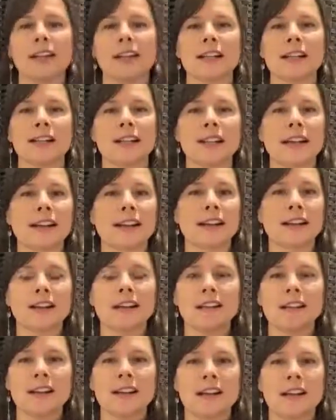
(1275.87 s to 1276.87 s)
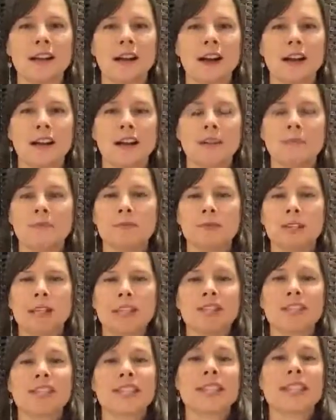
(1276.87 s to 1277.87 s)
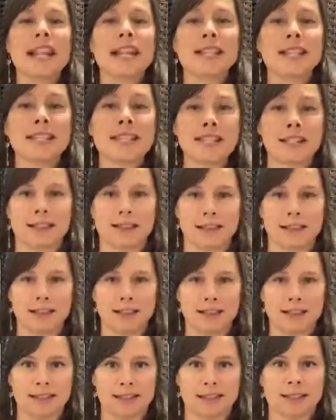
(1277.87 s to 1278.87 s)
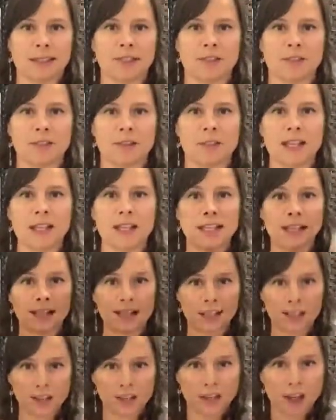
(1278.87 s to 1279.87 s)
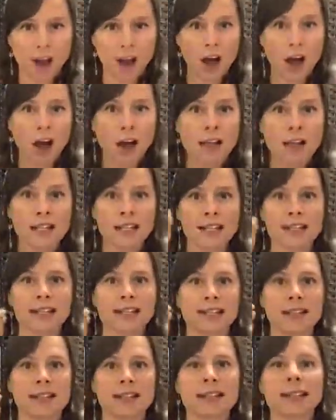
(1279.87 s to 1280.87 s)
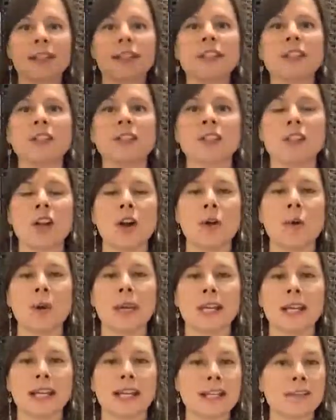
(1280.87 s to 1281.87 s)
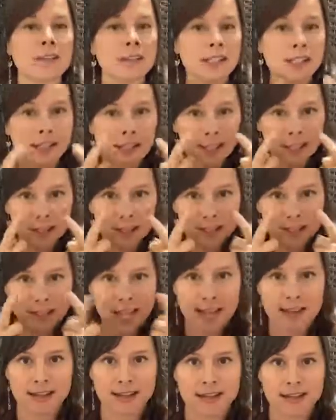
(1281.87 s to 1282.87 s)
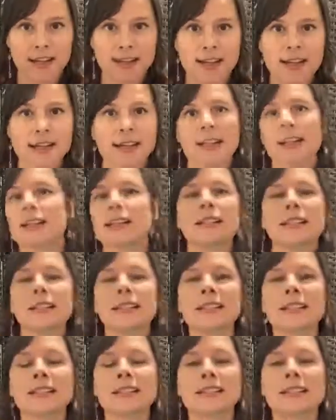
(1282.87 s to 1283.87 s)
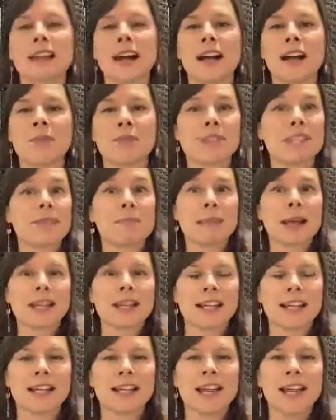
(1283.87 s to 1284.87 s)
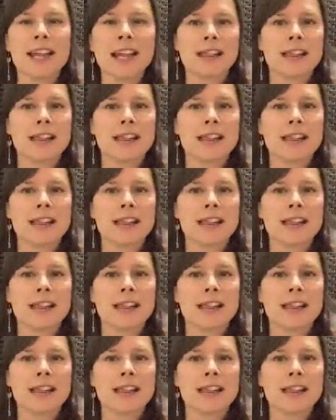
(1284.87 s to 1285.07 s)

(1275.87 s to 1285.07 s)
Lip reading: clairsentience, clear feeling, claircognizance, clear knowing, and even clairscent, clear smelling.